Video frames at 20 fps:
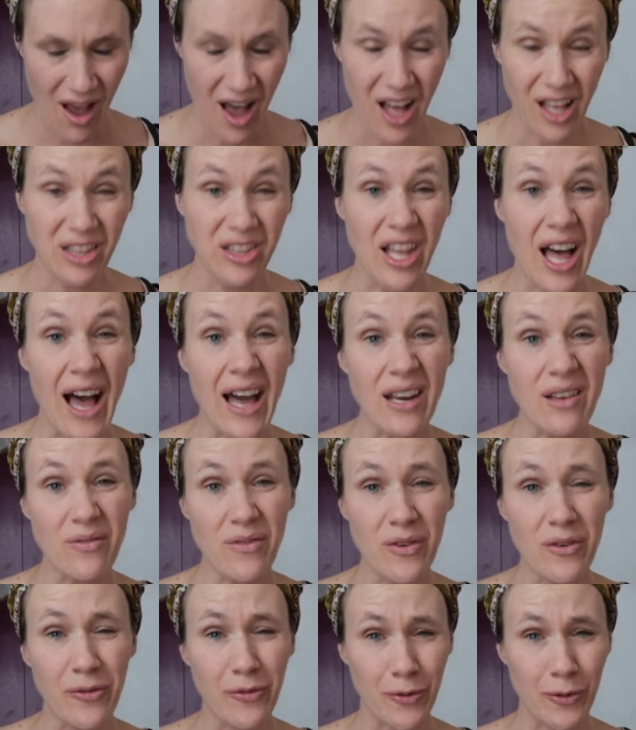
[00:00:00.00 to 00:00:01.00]
A lot of
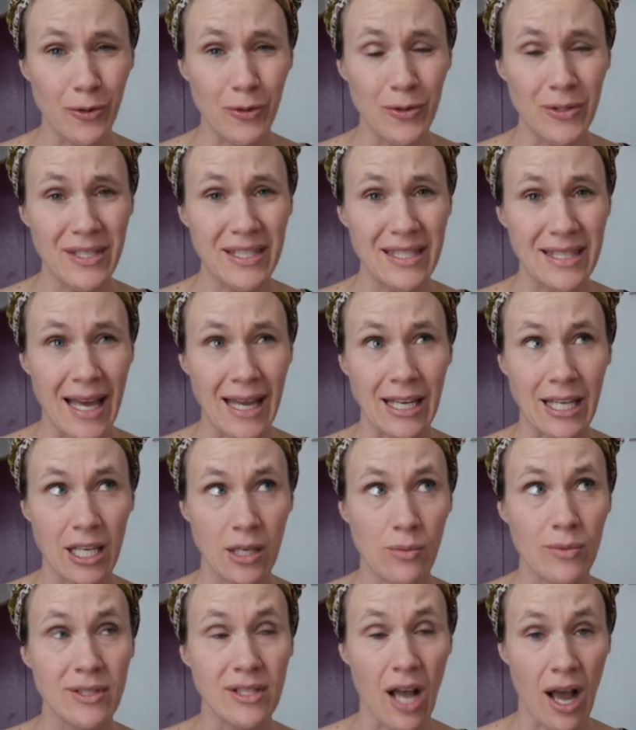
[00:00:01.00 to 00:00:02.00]
the foods that he
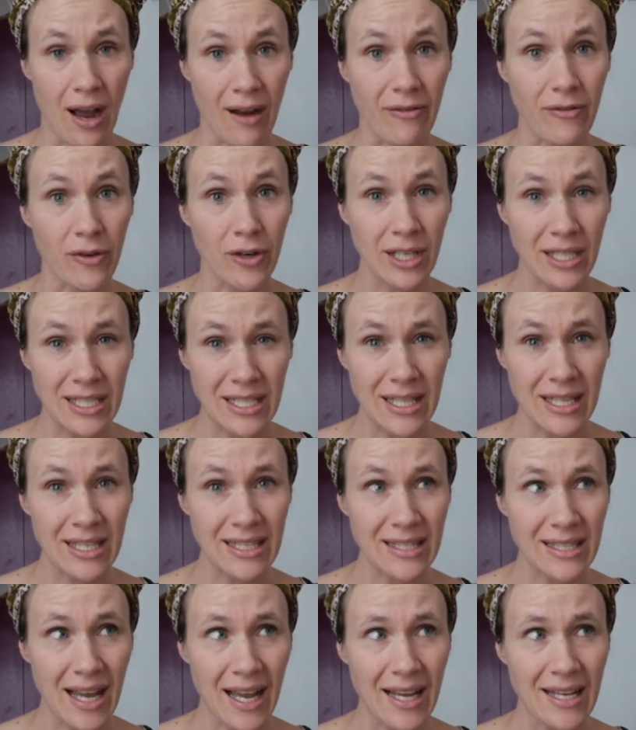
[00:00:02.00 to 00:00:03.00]
was offering to
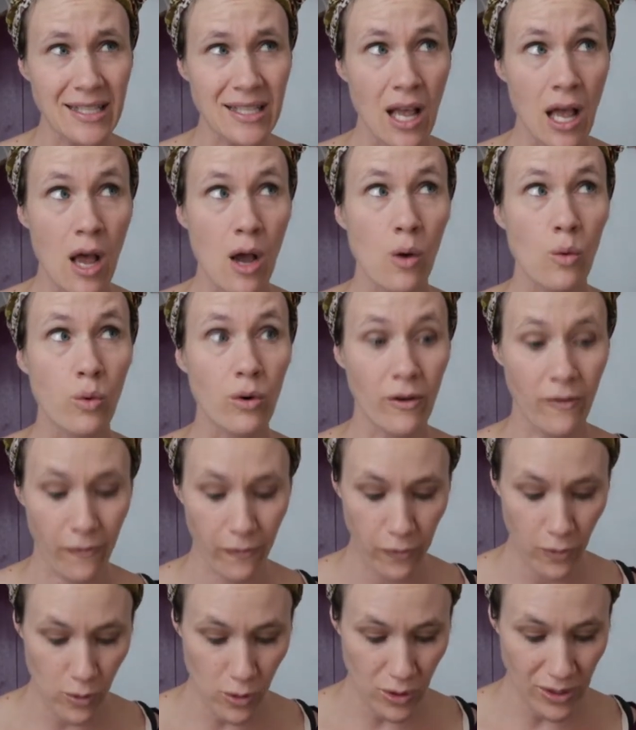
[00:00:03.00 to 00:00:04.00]
these guys were
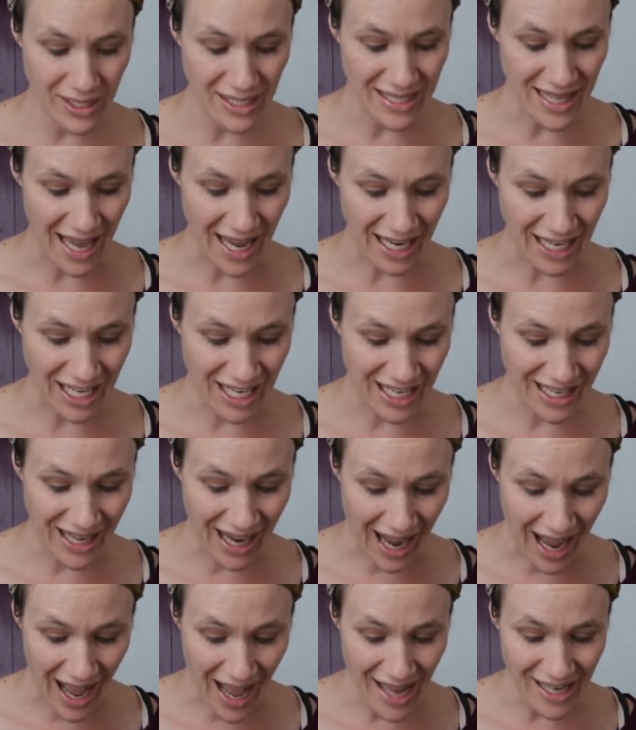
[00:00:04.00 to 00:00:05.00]
foods that
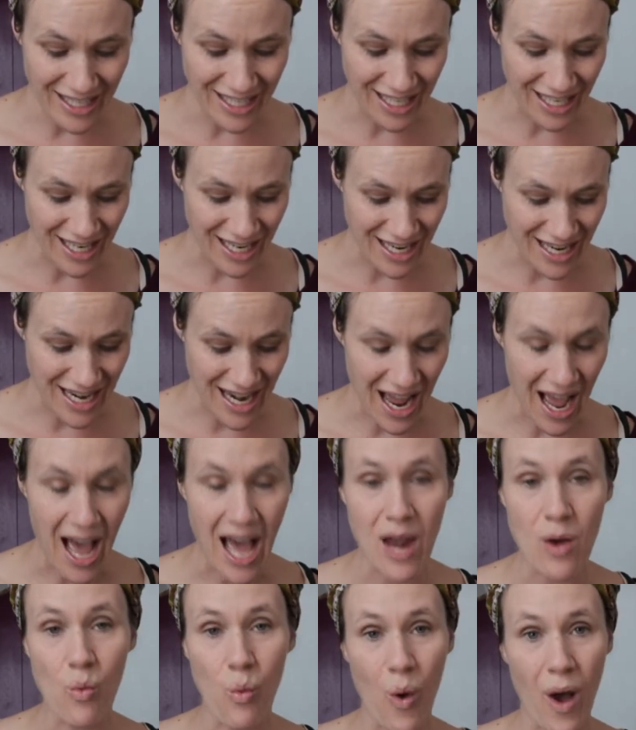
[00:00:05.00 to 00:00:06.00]
God did
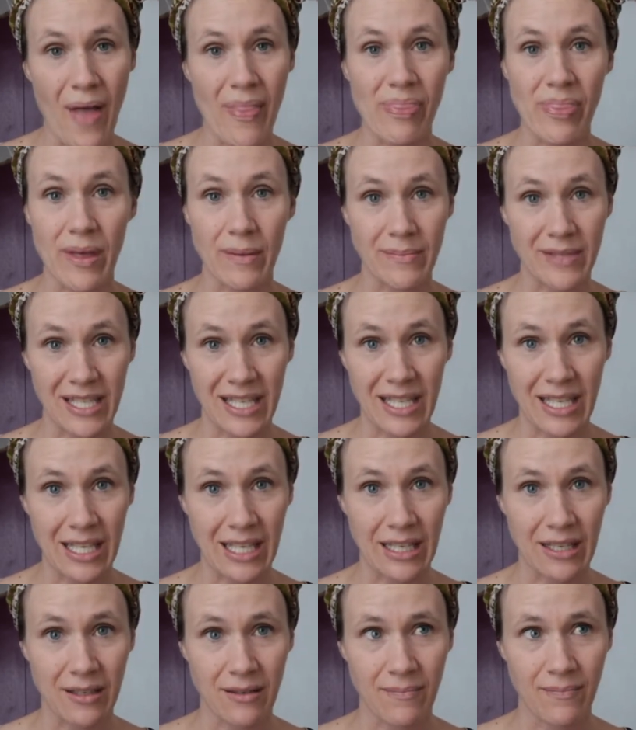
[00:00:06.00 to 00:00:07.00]
not want them to
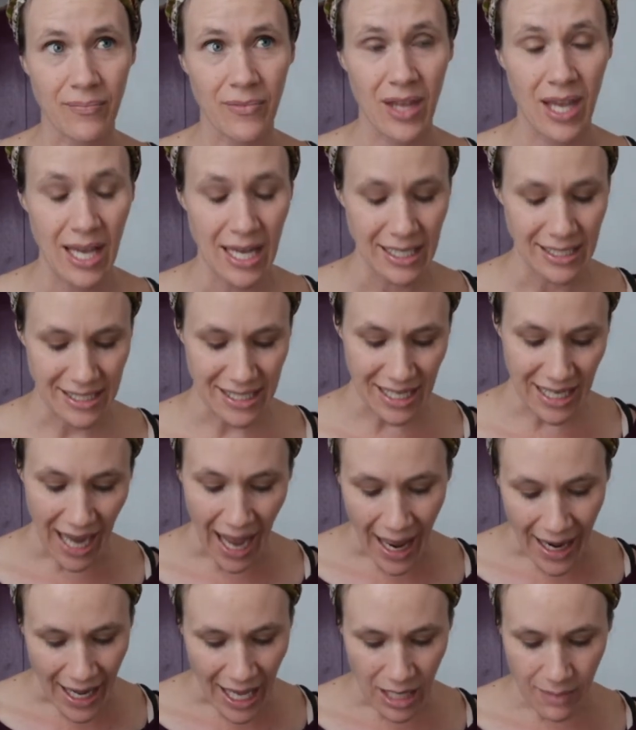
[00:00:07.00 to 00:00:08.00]
eat. See,
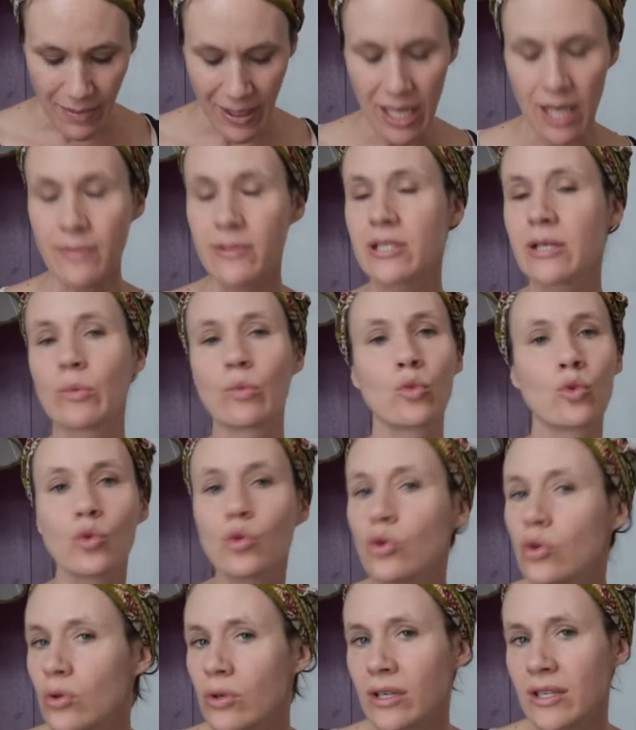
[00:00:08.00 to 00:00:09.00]
God had made up some
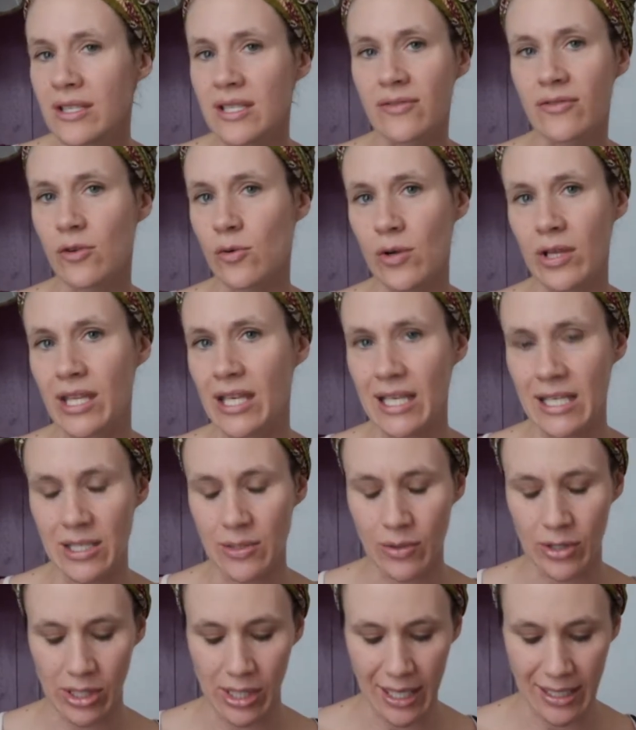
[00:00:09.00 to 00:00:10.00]
rules for what the
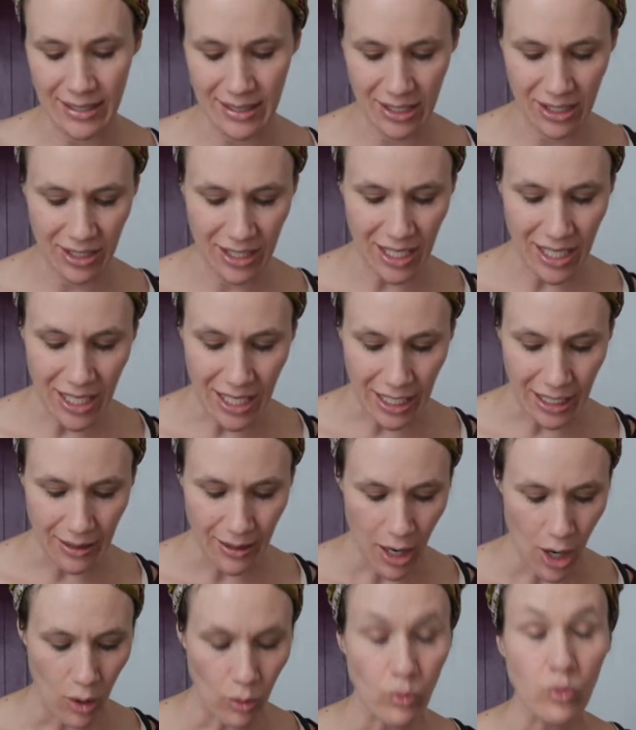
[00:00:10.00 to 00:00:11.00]
Israelites could eat,
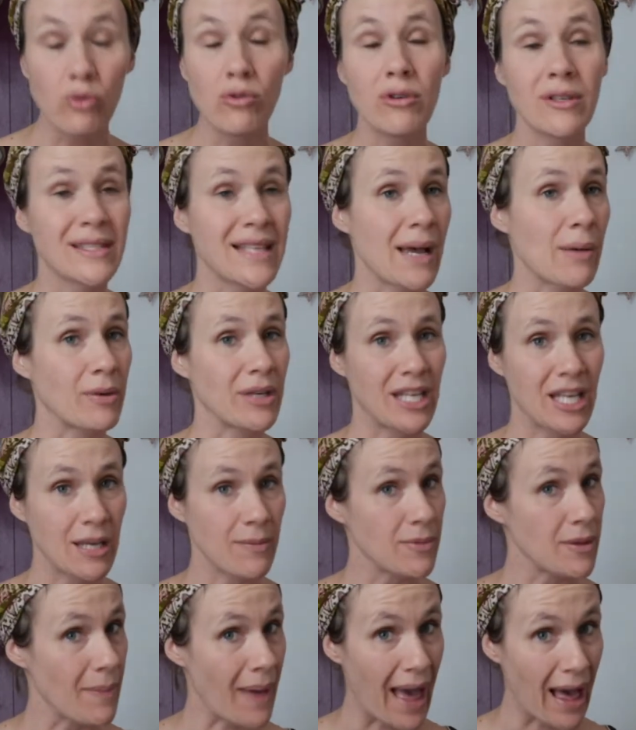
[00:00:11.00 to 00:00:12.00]
rules that would
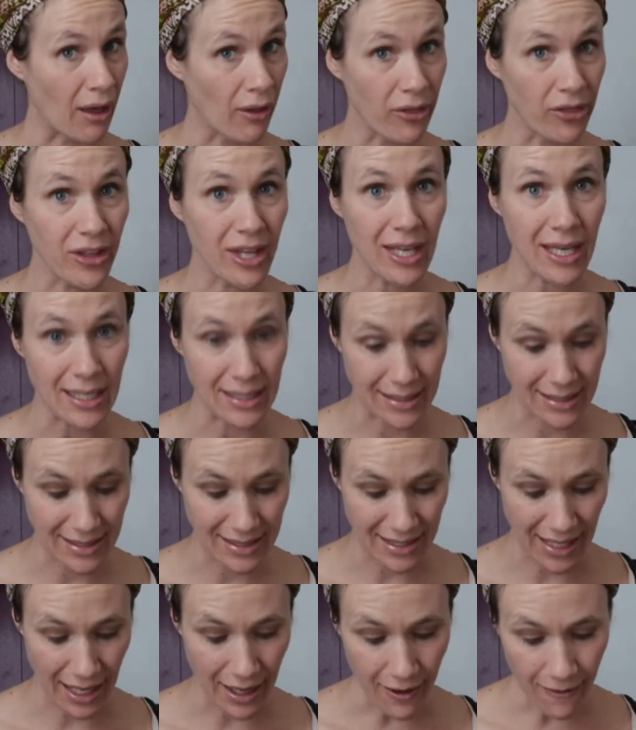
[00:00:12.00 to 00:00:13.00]
keep them healthy and
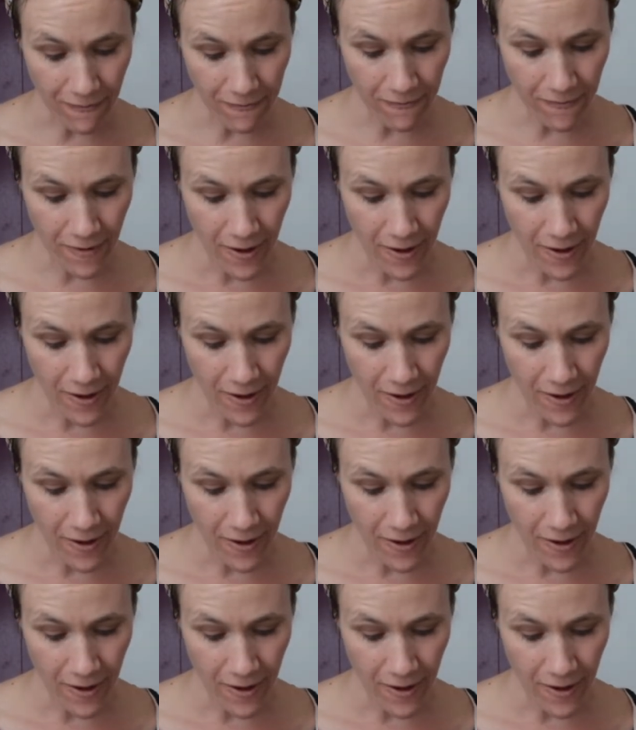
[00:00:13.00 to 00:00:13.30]
safe,